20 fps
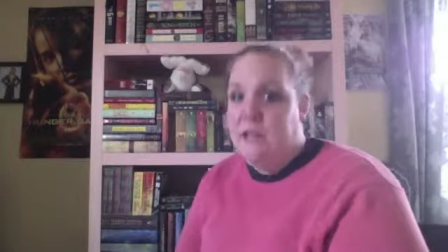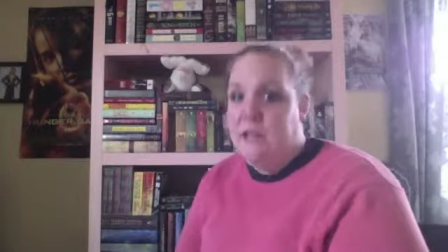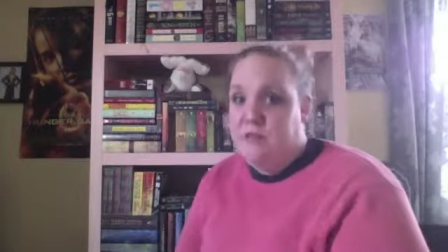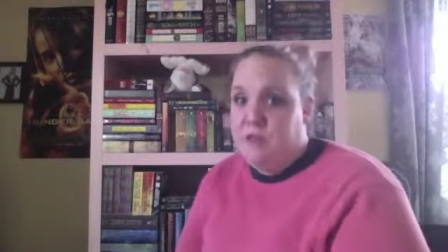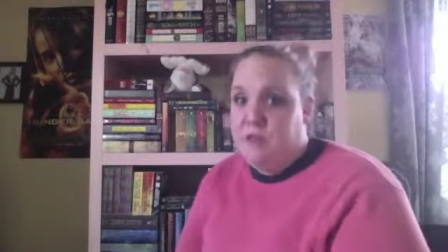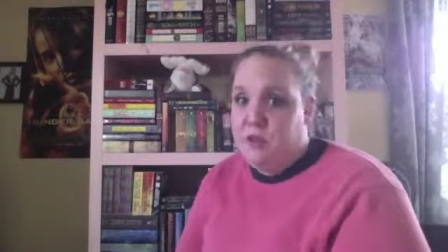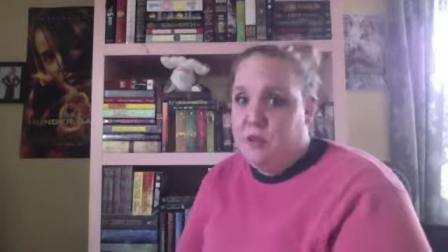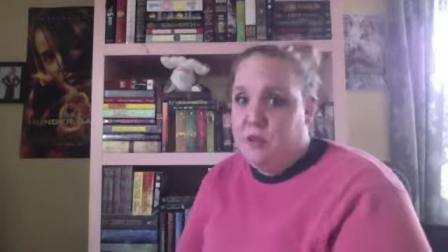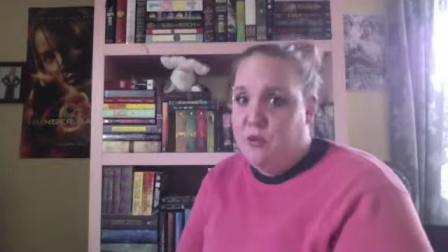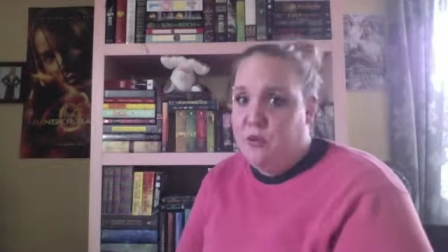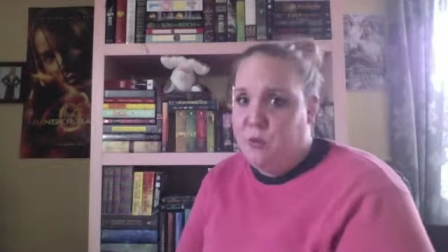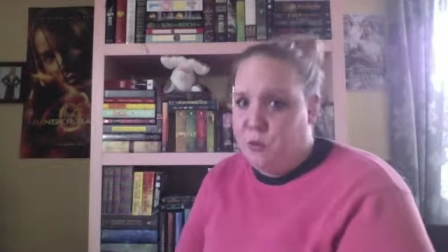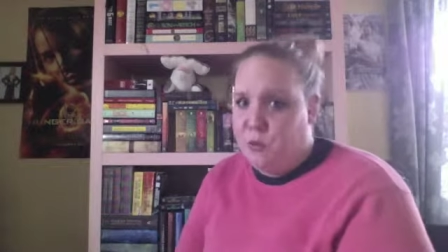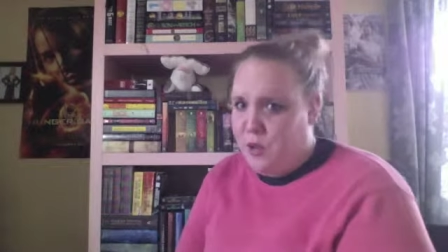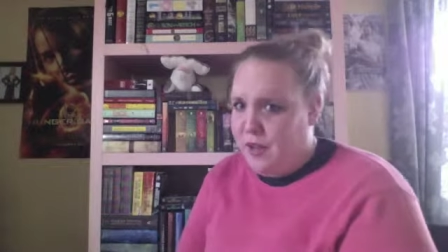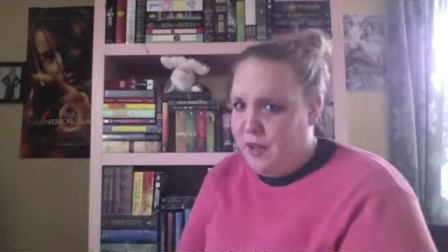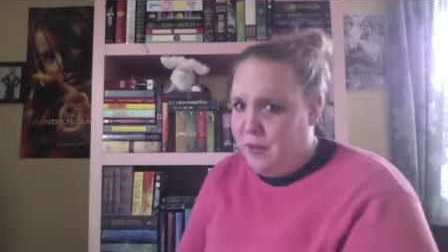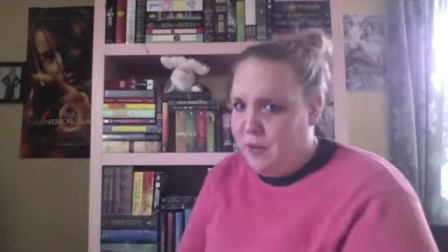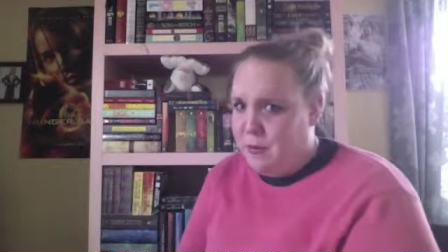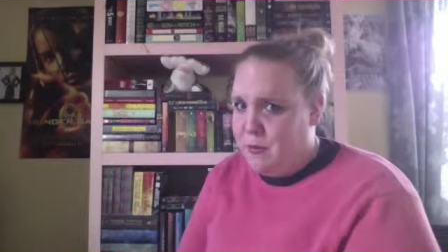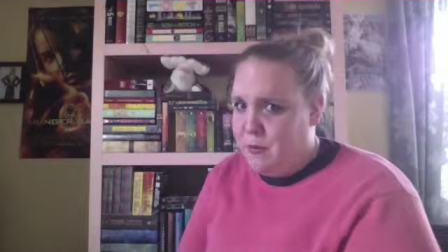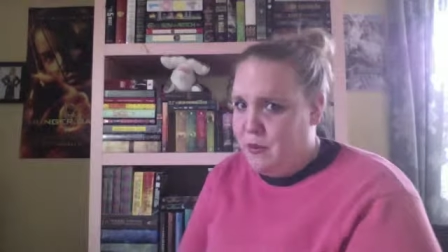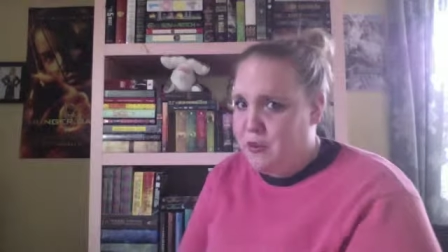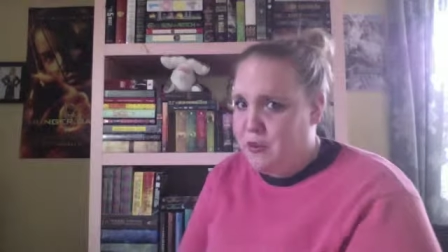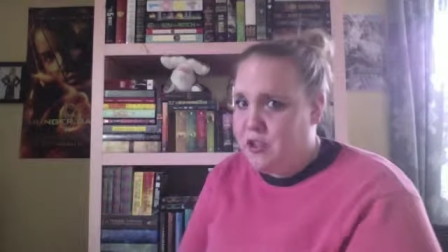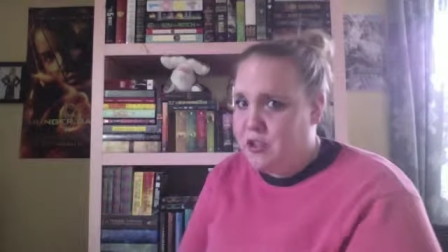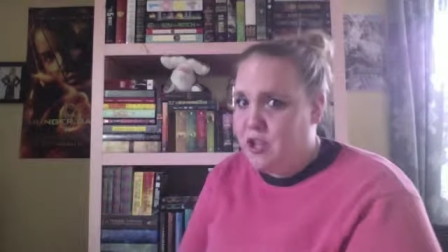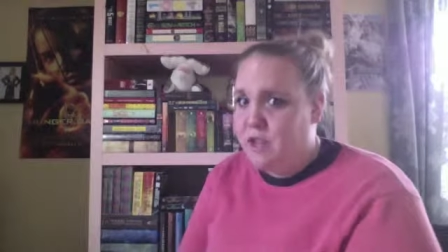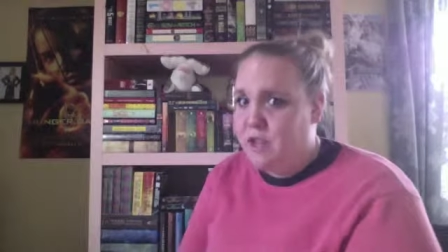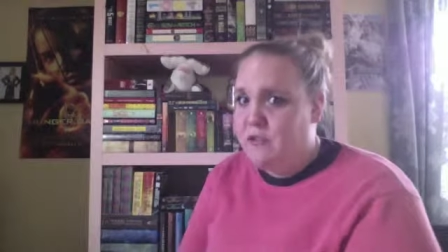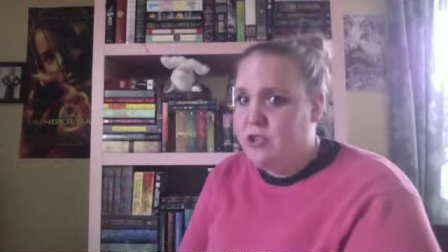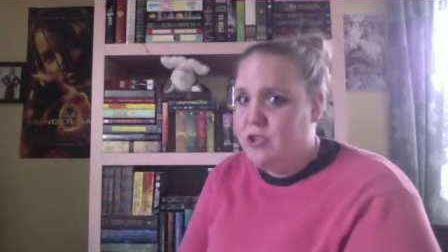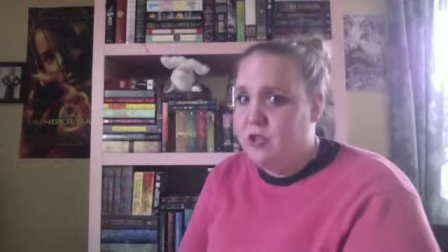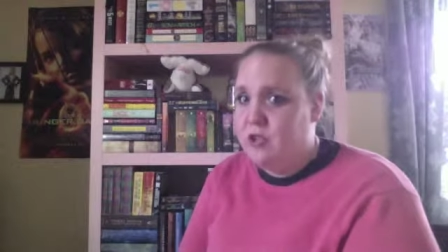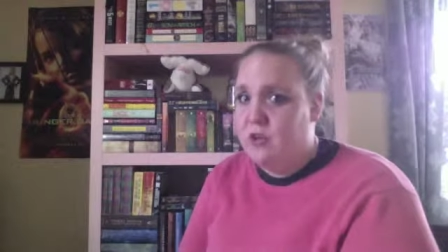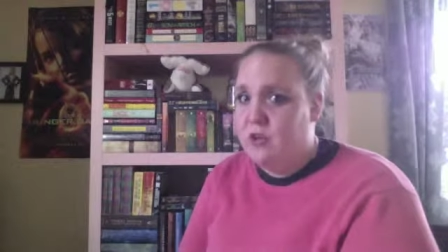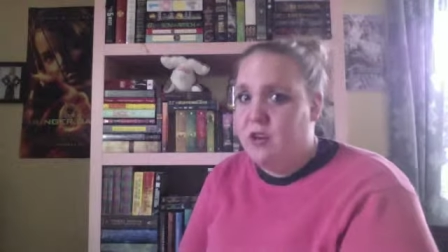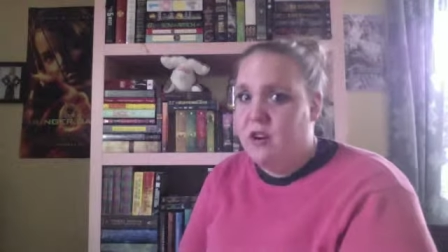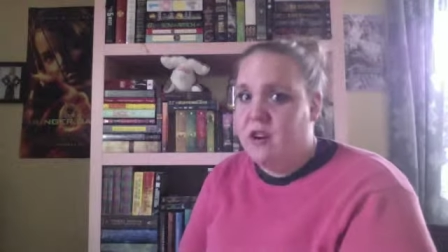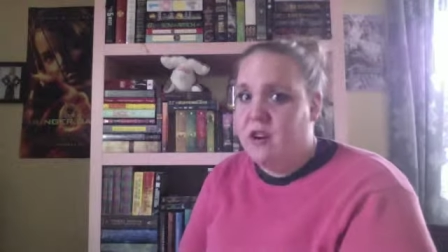If you want a bookshelf
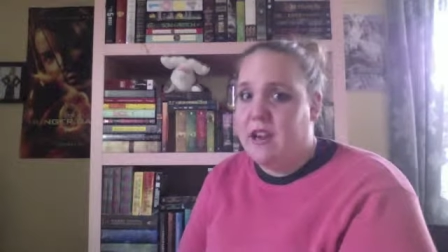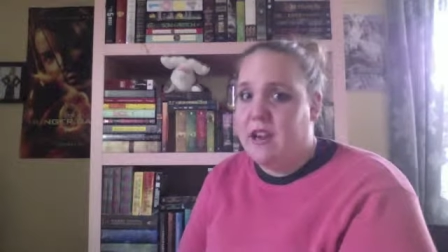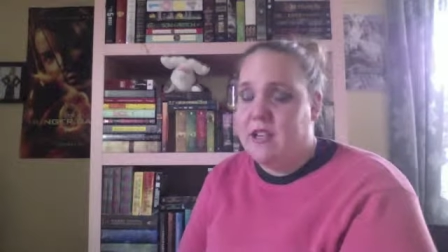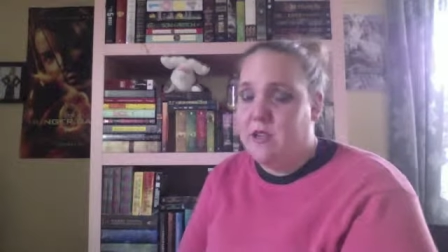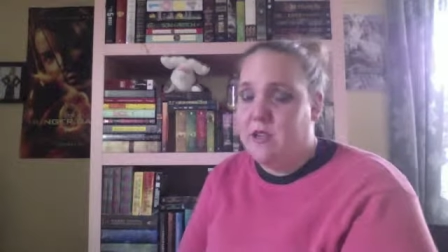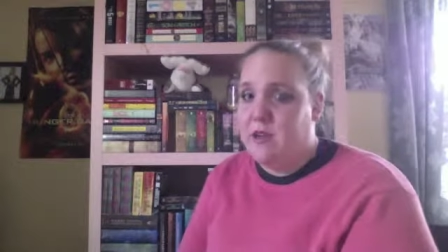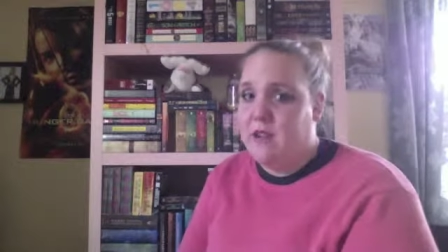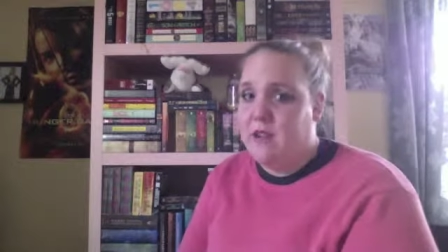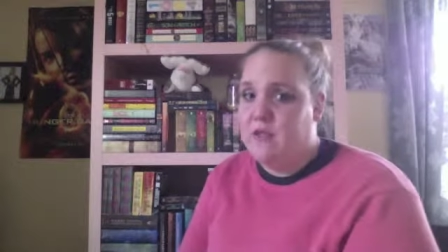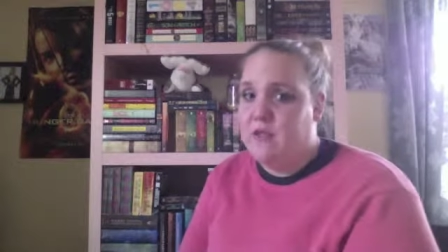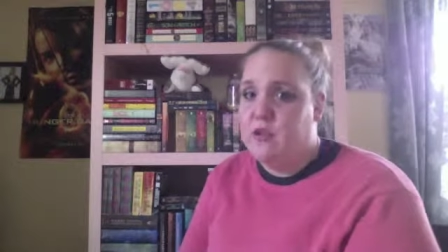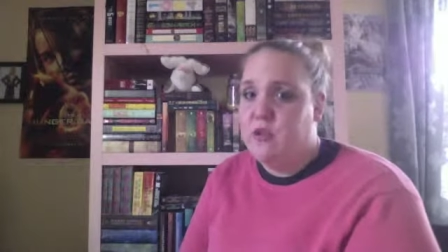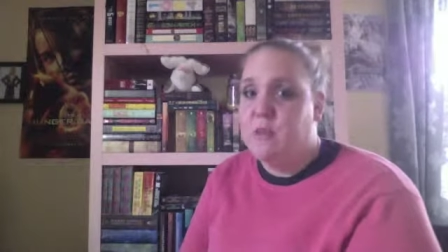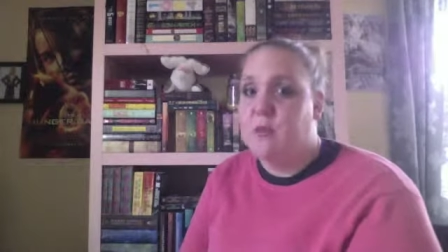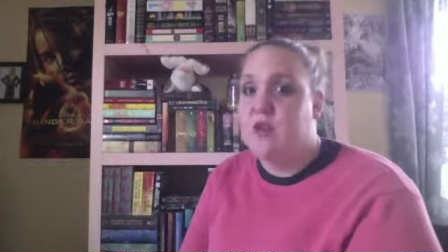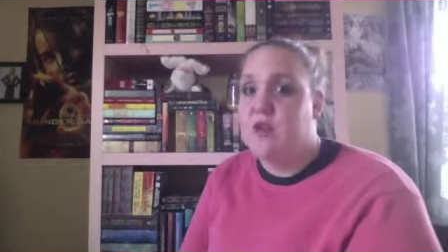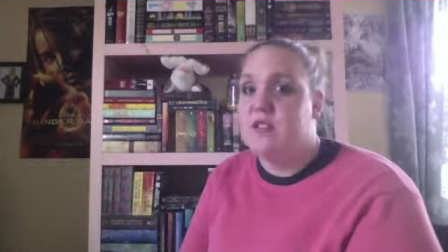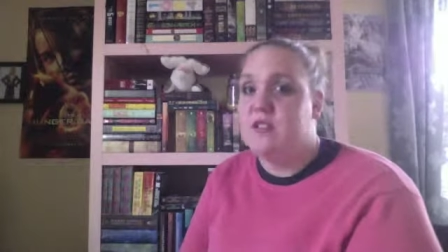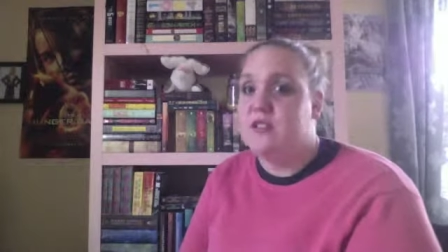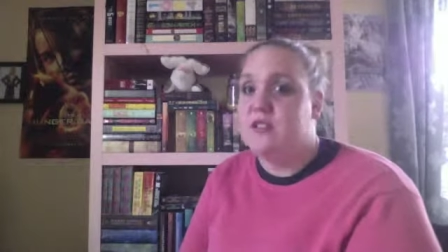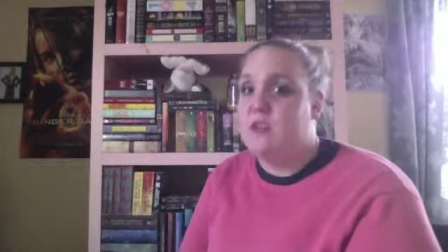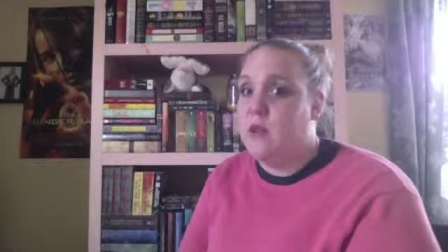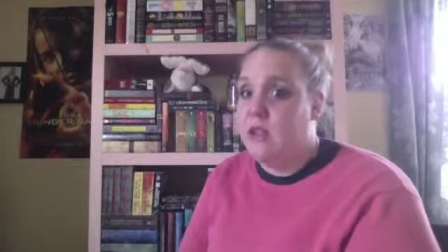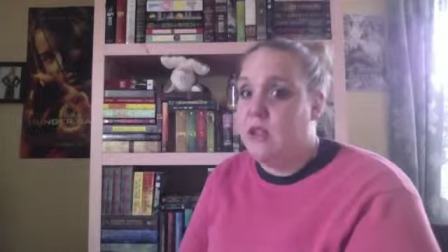tour, I do have new books,